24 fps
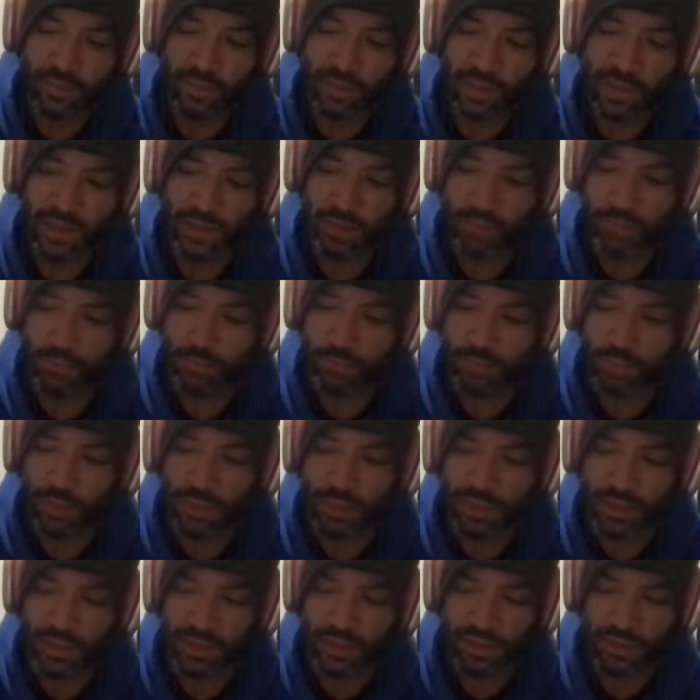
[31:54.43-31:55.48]
And
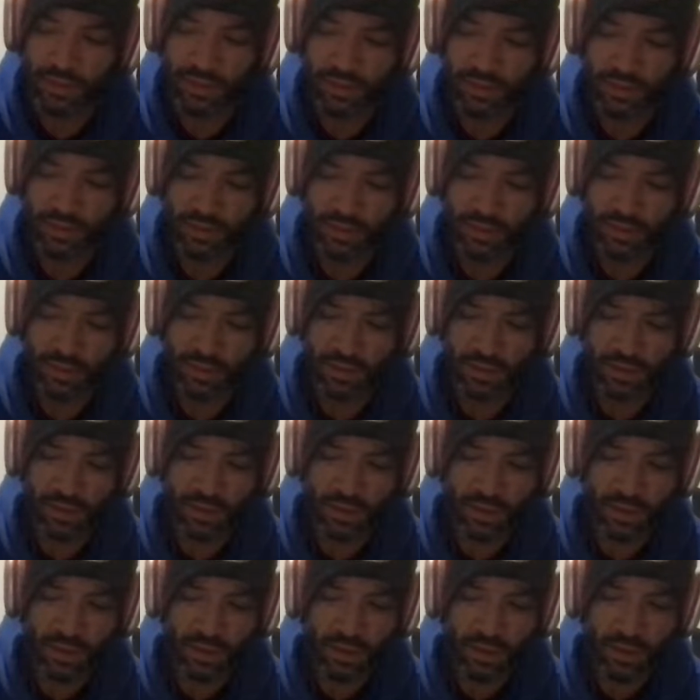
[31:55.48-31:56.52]
bookies.
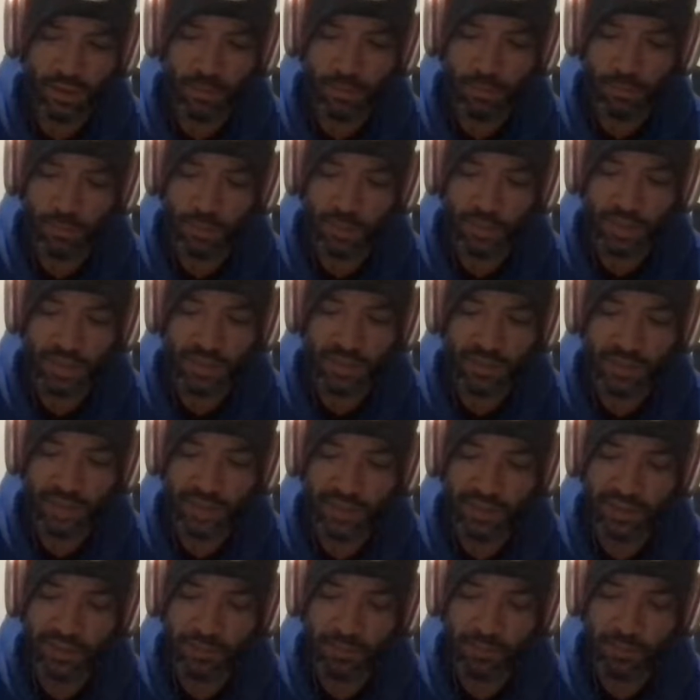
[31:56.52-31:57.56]
Bookies
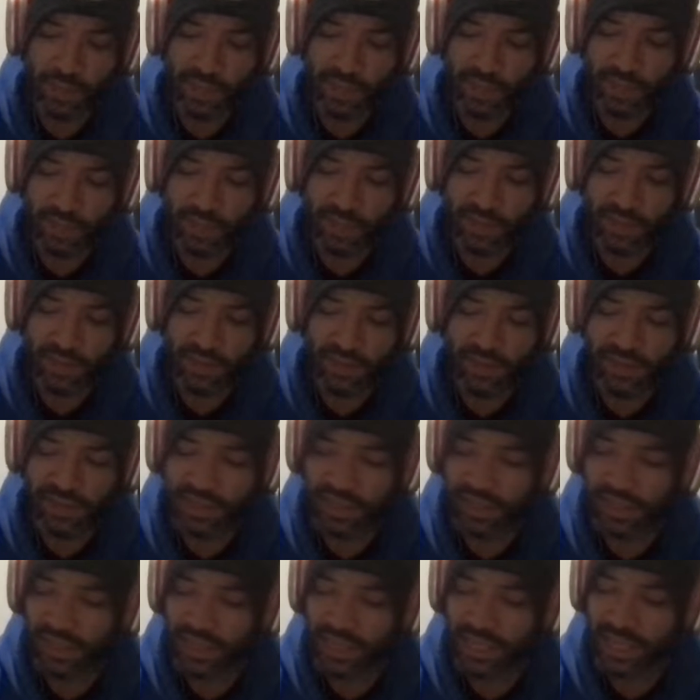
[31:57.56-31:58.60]
make their money by
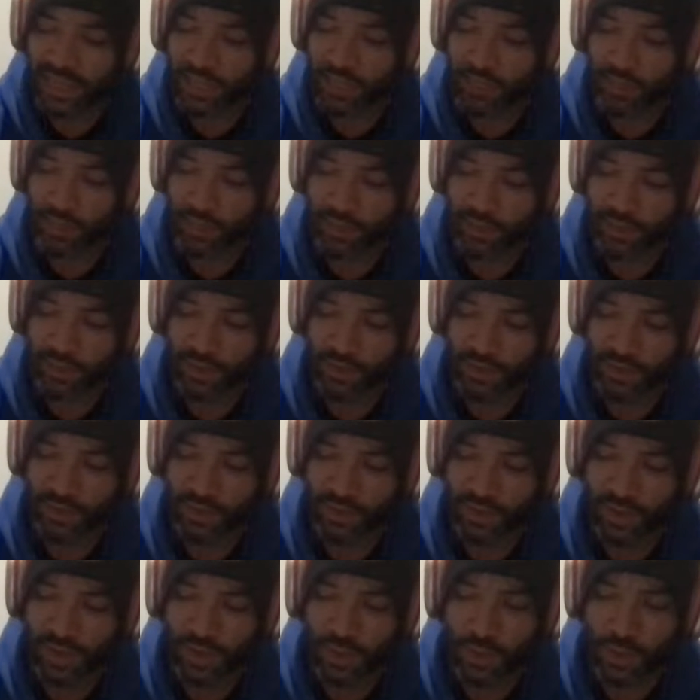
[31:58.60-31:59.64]
sending leg breakers
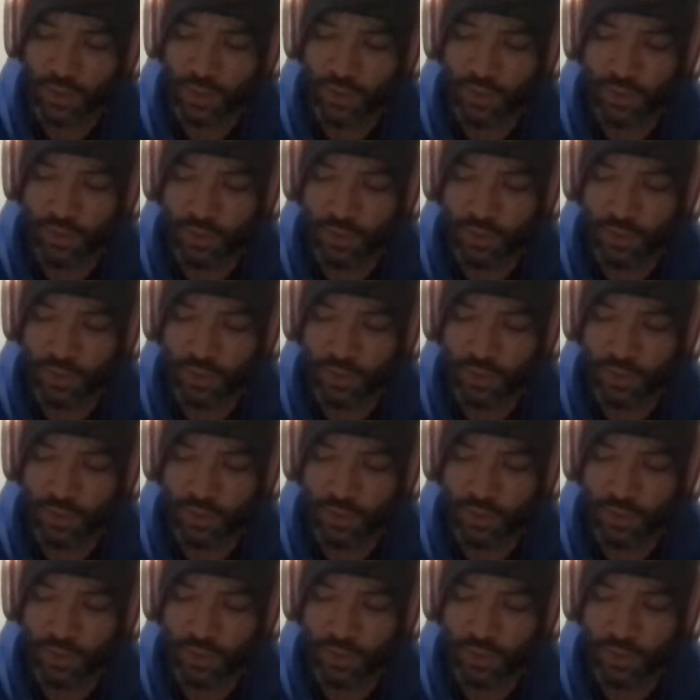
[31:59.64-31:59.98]
when you